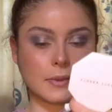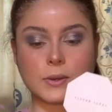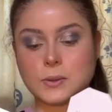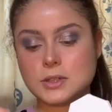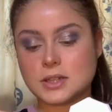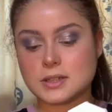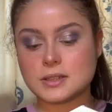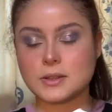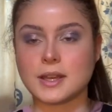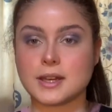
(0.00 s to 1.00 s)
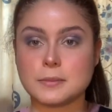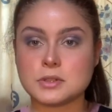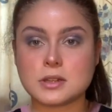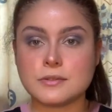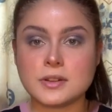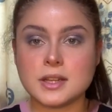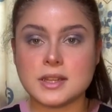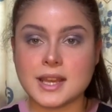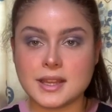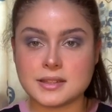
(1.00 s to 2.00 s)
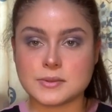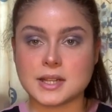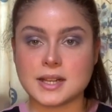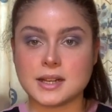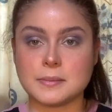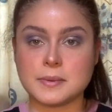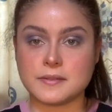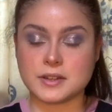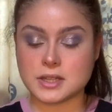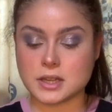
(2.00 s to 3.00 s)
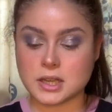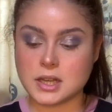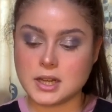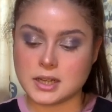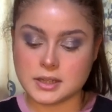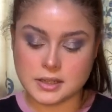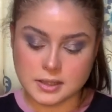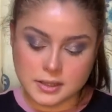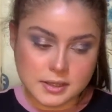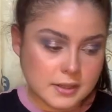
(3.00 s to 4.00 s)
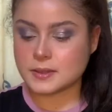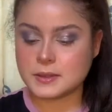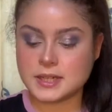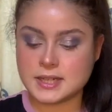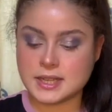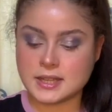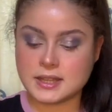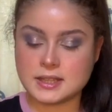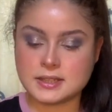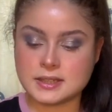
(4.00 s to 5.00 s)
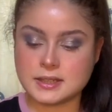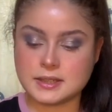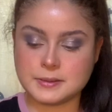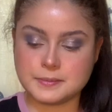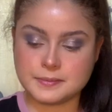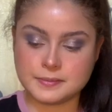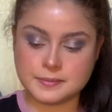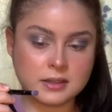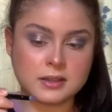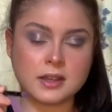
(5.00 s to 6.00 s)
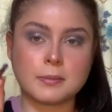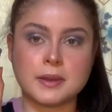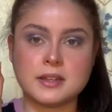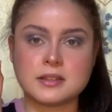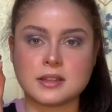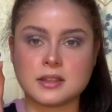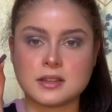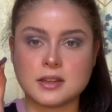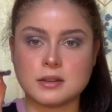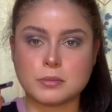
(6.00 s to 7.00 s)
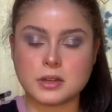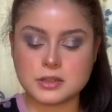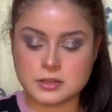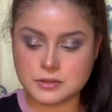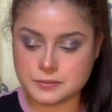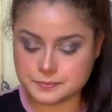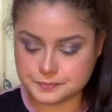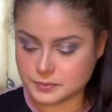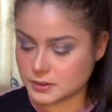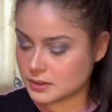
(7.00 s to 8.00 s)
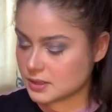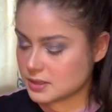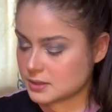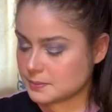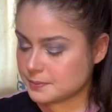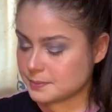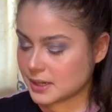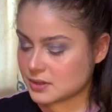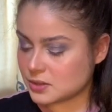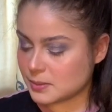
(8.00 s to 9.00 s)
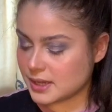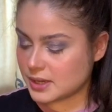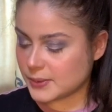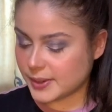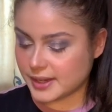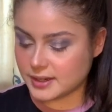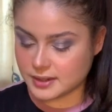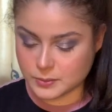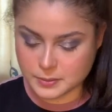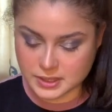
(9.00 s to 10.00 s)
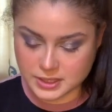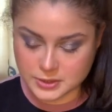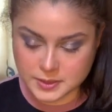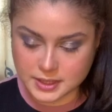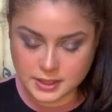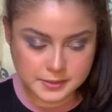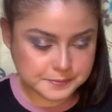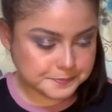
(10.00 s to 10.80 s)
Gorgeous. Okay, and I'm just going to fill in the ends with a little bit of a darker colour. I'm going to take this like a pencil-y kind of brush, the Spectrum A08, and what am I going to do with that?